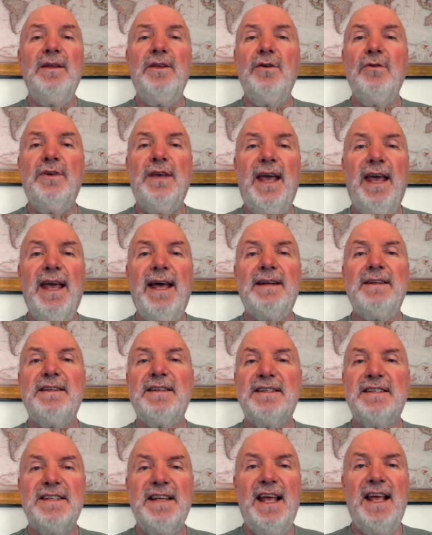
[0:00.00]
You can't
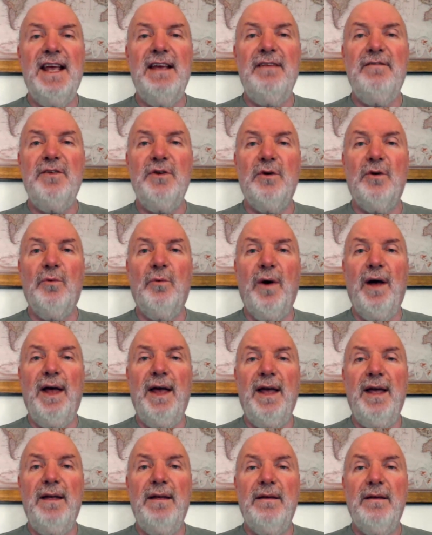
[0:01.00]
save your
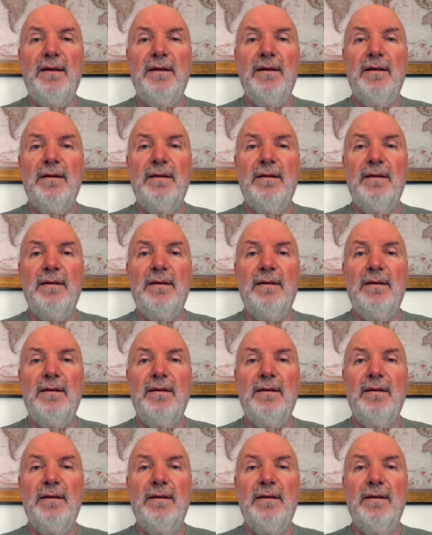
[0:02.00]
way.